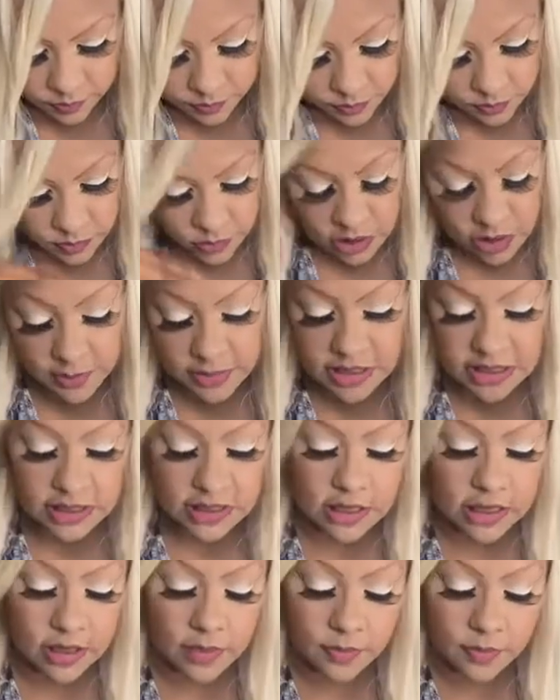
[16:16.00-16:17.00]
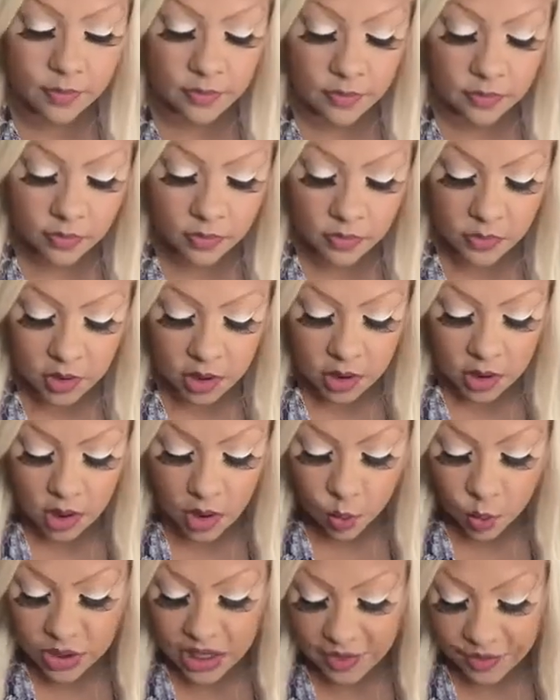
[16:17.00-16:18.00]
Let me see.
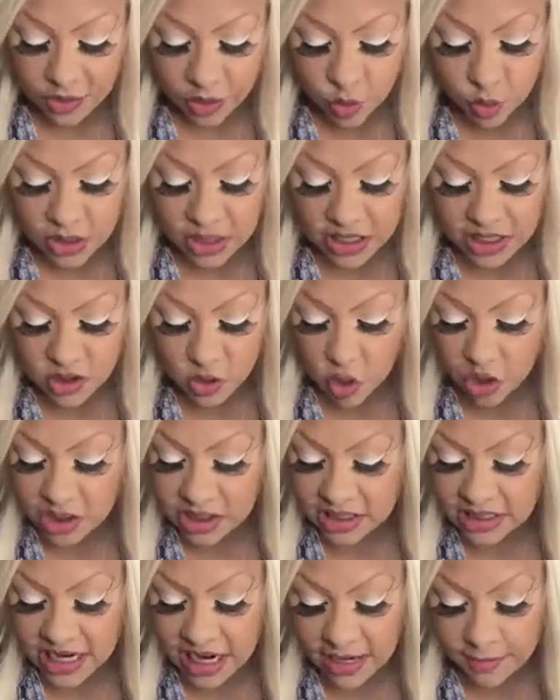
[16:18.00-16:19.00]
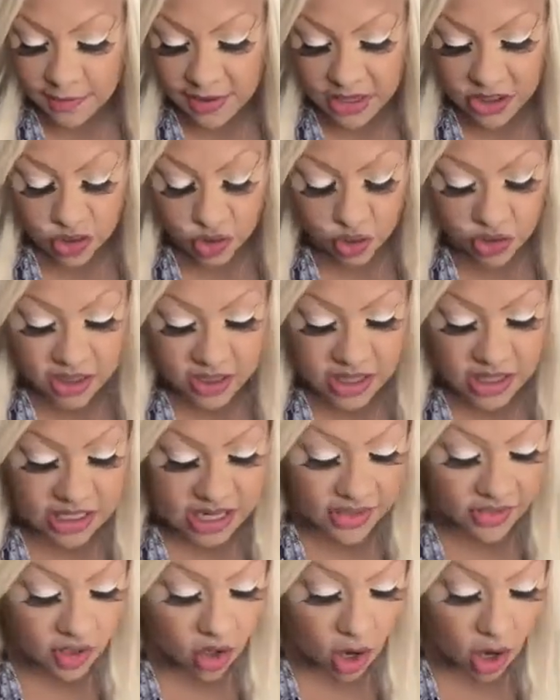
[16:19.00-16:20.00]
We got the Queen of Swords, the Ten of Pentacles, and the
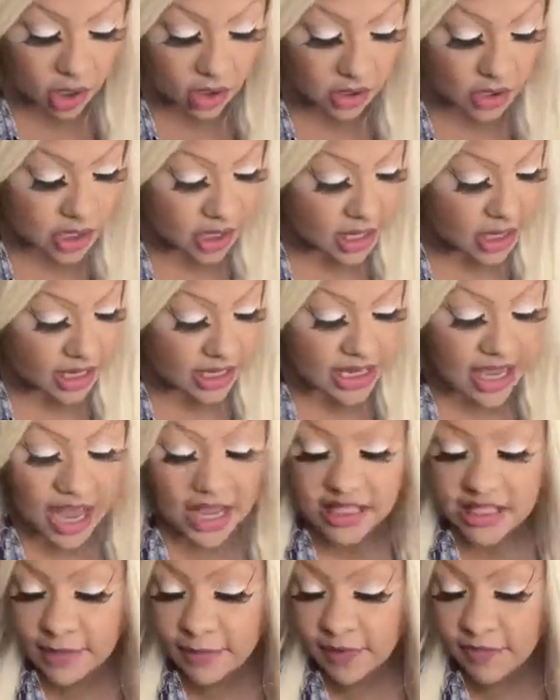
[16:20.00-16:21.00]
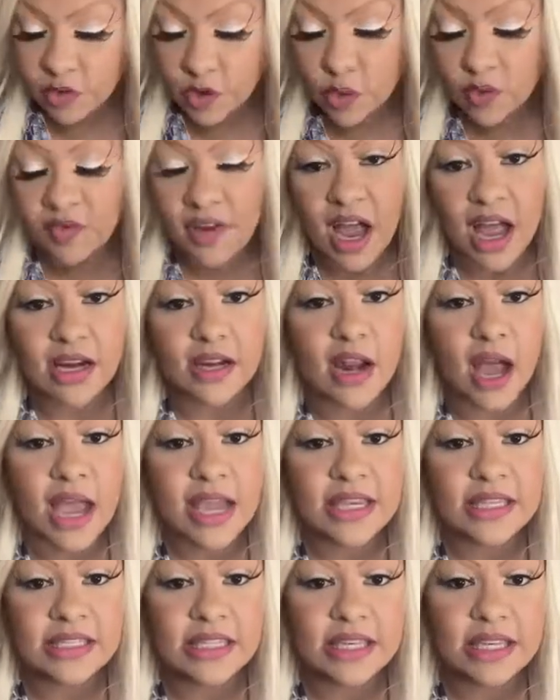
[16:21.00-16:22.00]
Death card. Yeah, some of you have gotten
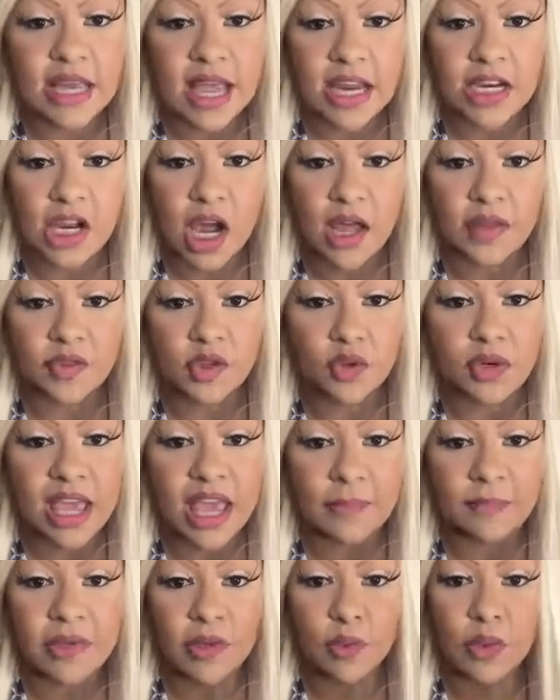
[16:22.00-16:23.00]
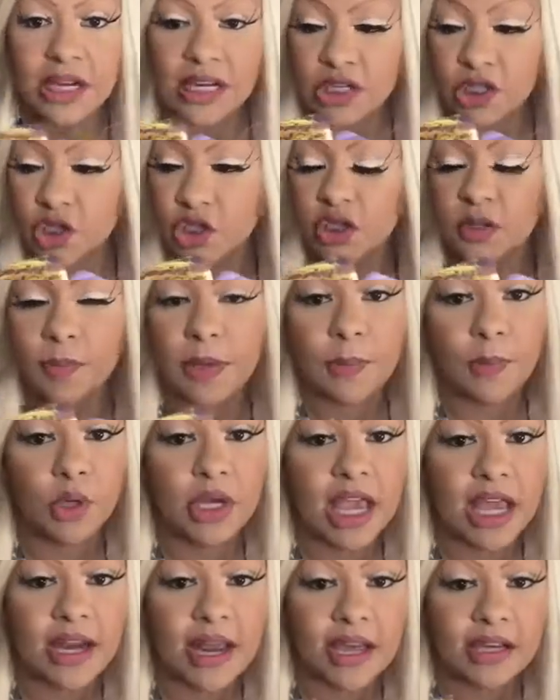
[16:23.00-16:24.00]
icy and uh, you can't be reached. People
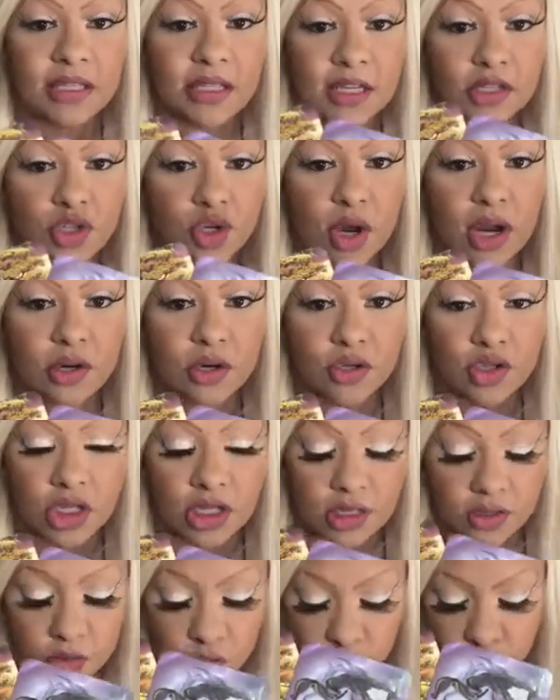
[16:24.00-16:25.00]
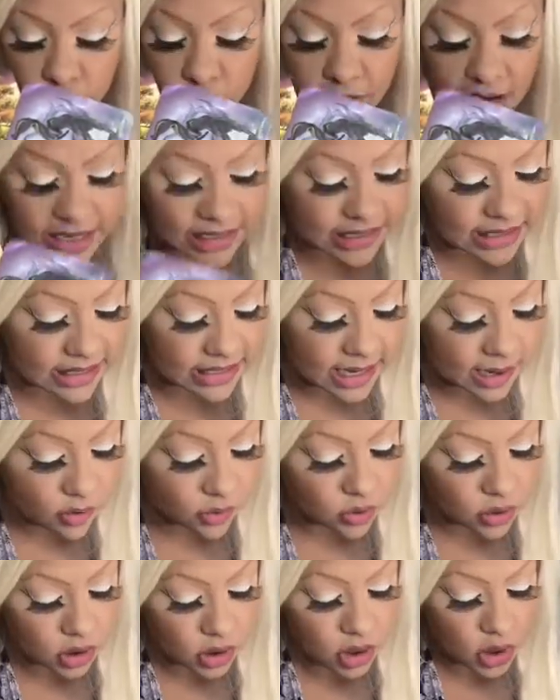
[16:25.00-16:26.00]
can't access your energy. You're too icy now.
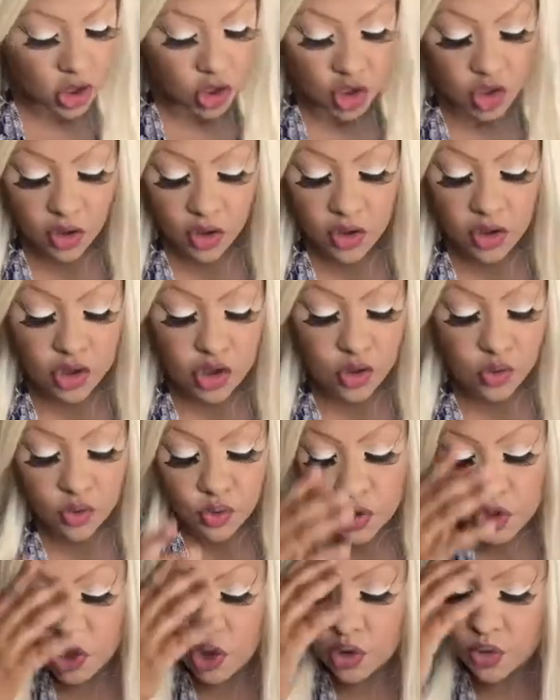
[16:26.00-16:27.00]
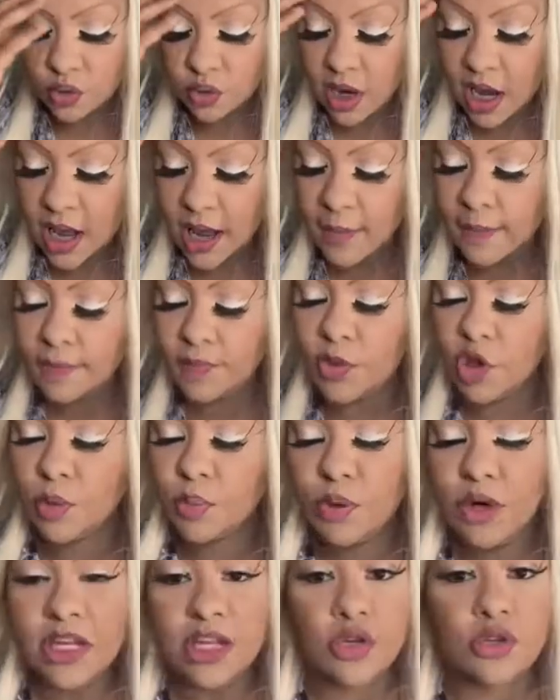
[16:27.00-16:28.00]
You're you you um you're
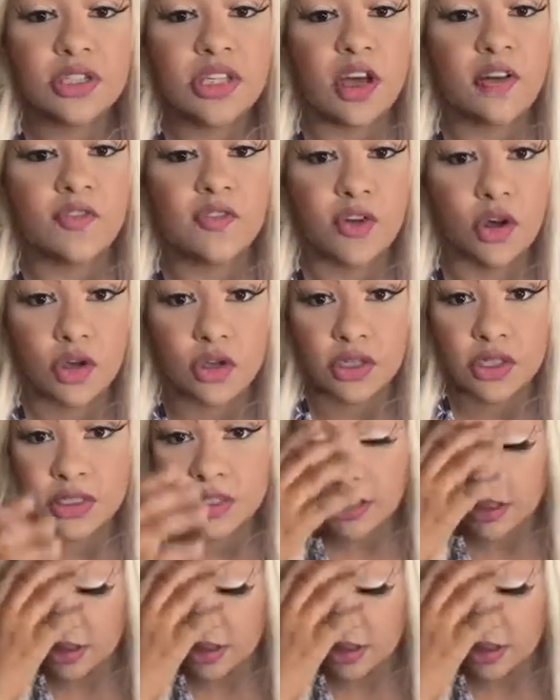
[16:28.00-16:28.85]
putting yourself first.